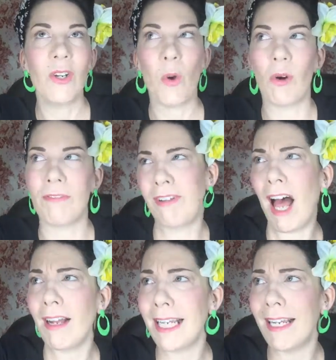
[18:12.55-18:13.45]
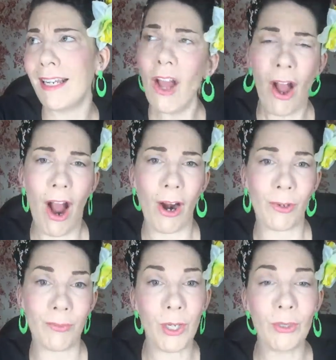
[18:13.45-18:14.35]
or vlogging
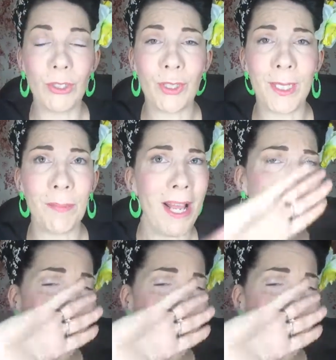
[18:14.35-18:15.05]
our road trip